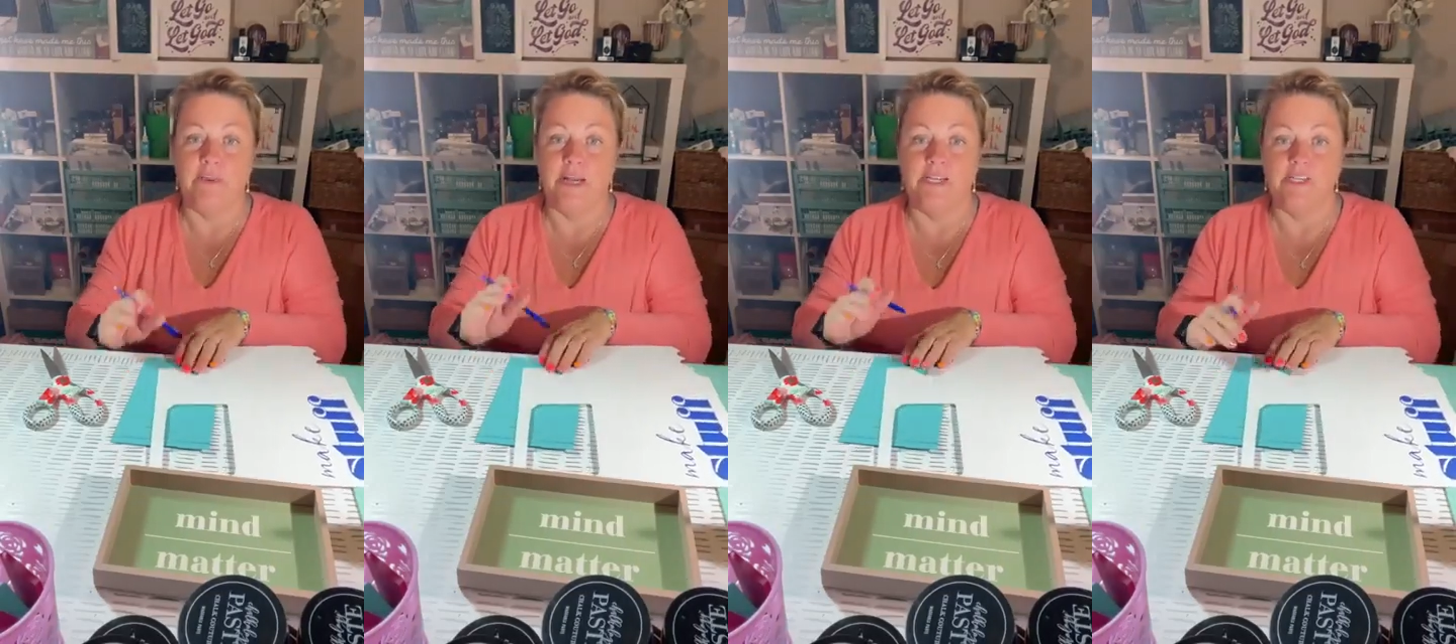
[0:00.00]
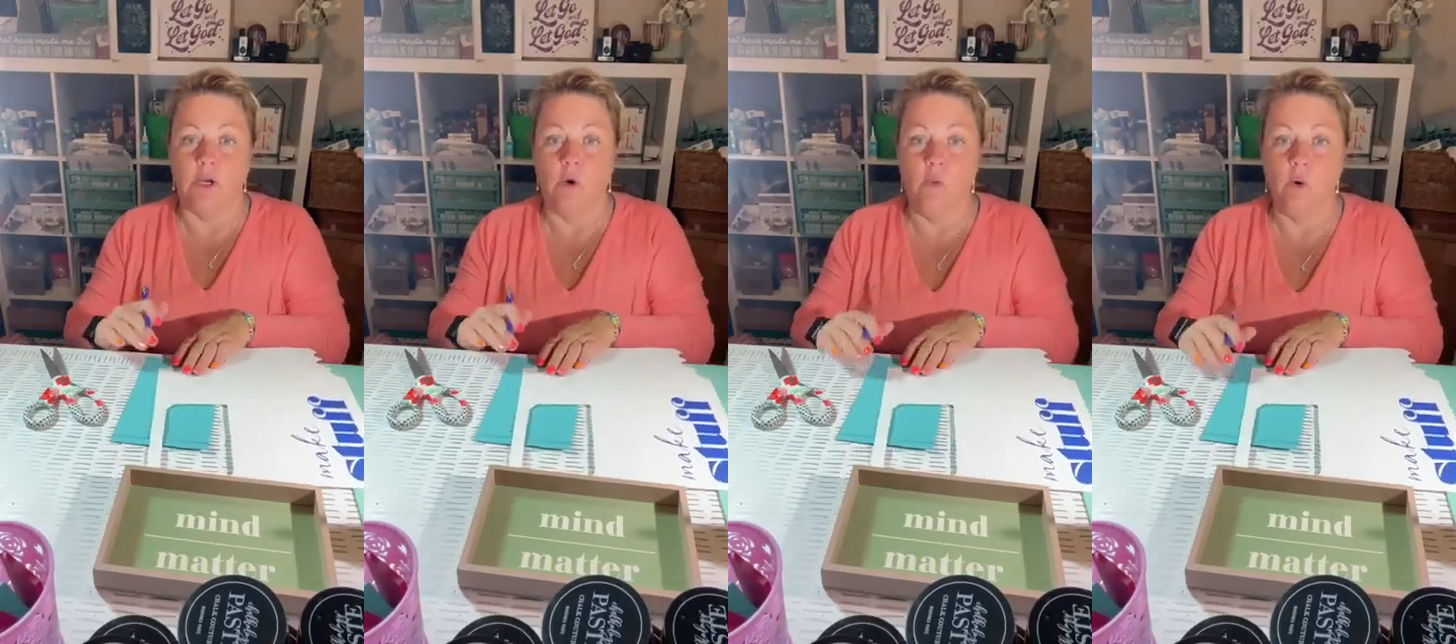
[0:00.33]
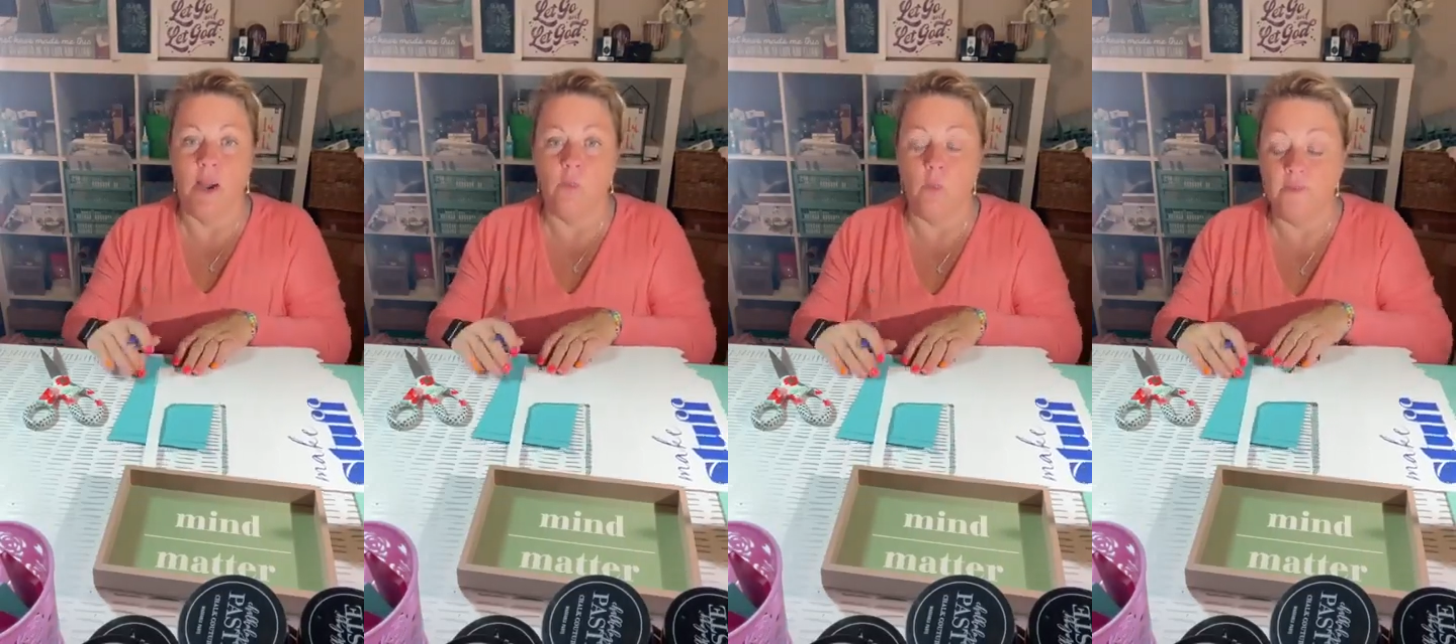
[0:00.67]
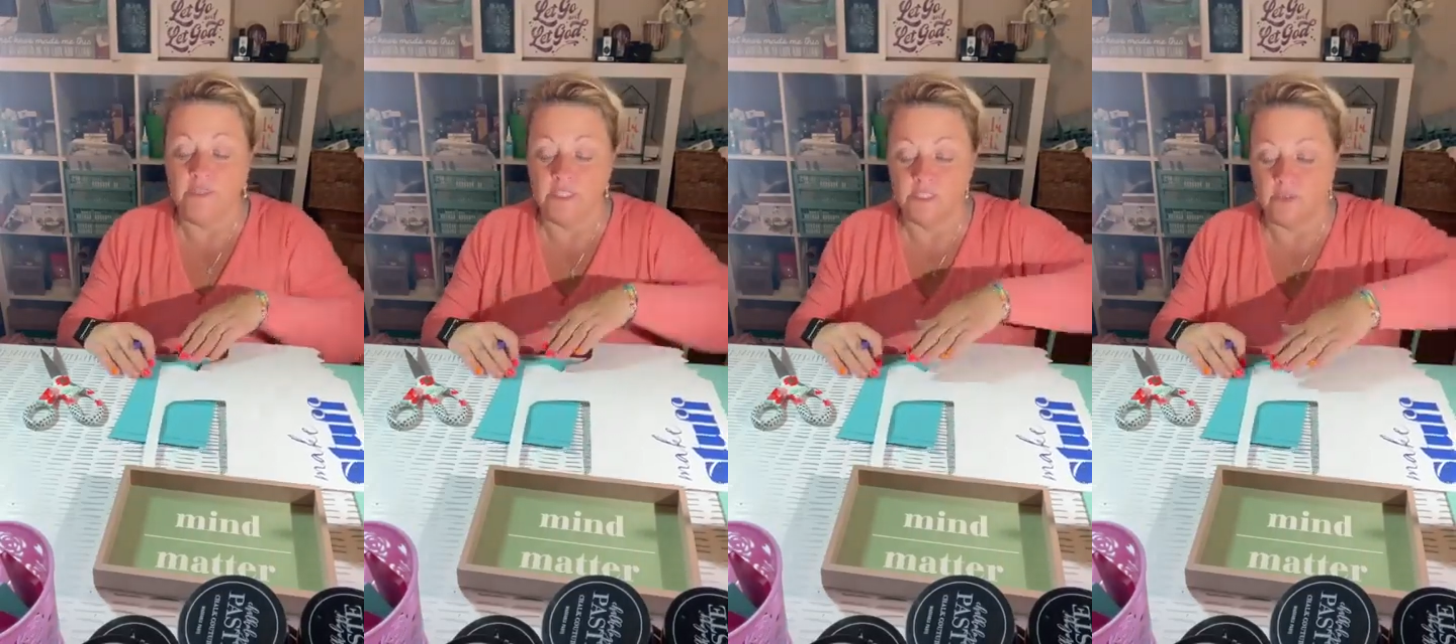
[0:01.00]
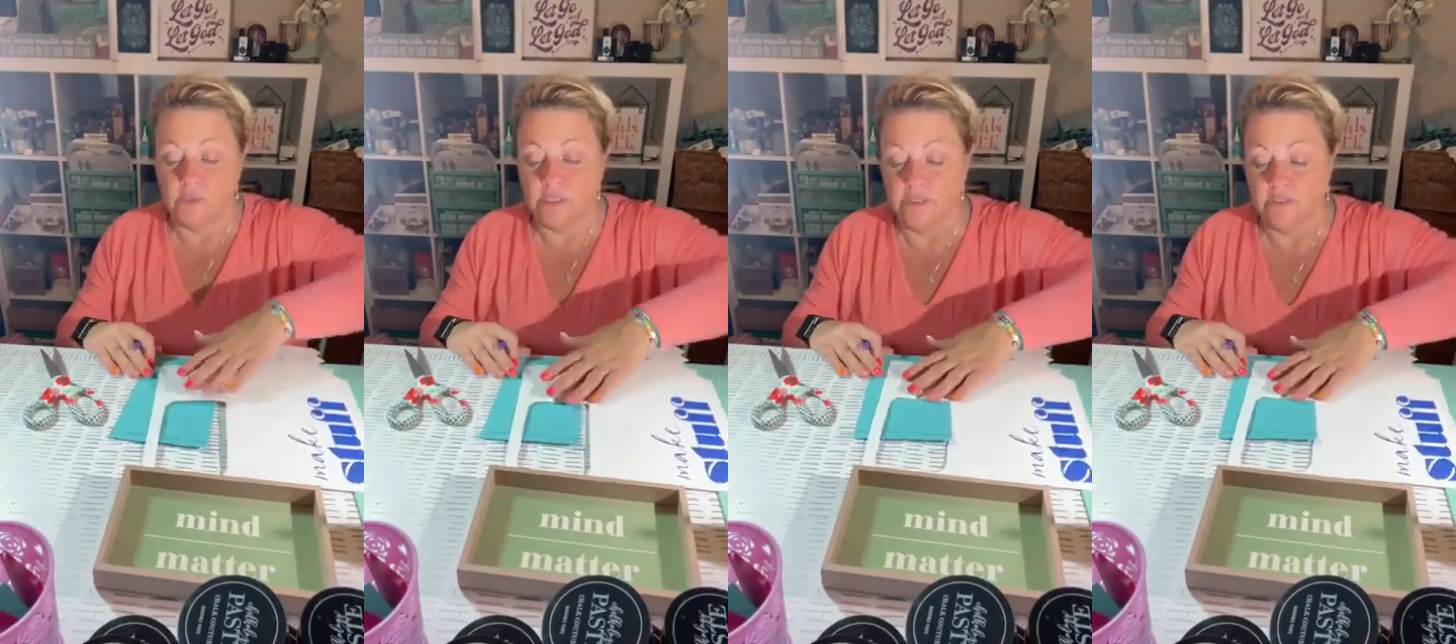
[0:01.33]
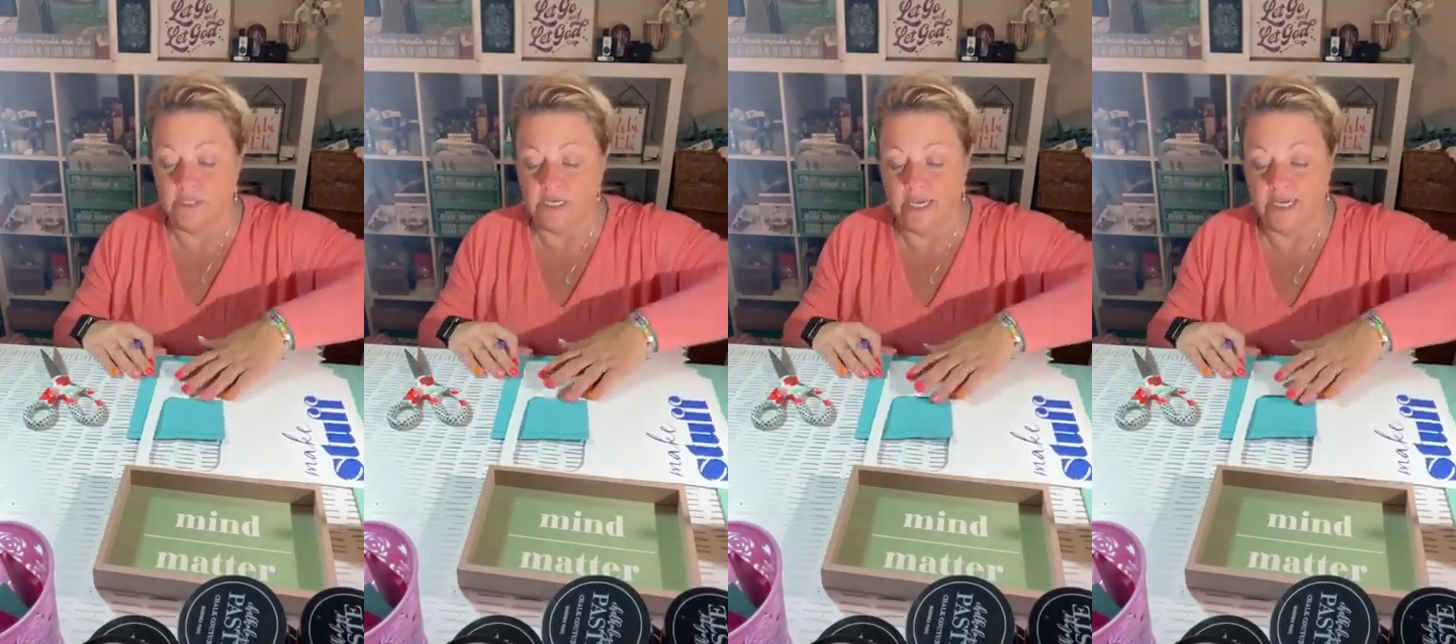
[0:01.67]
but I want this to really
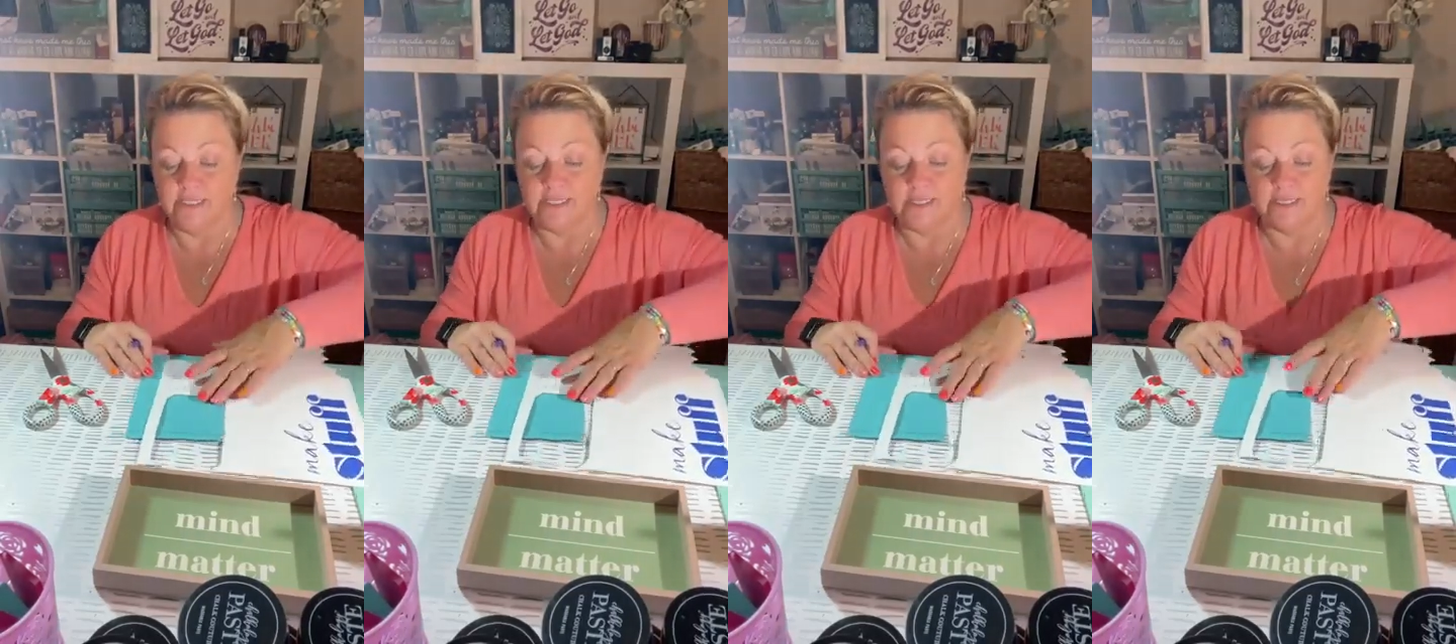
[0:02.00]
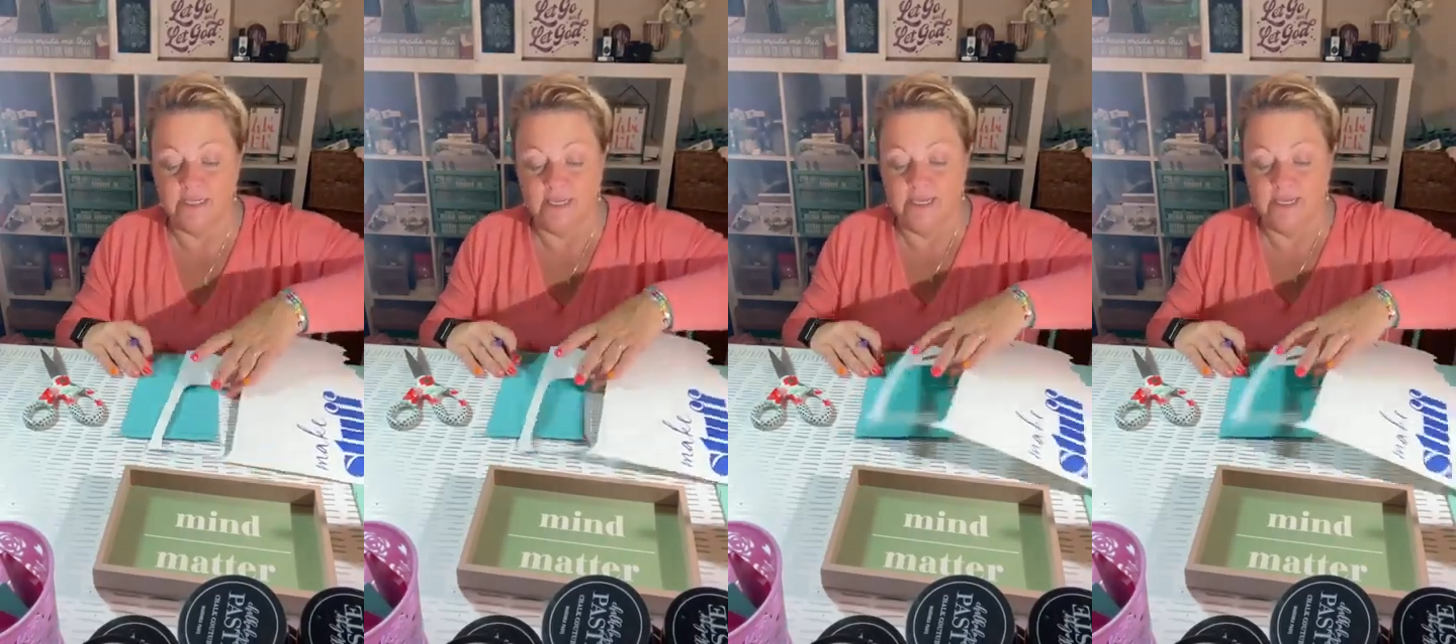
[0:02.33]
look nice.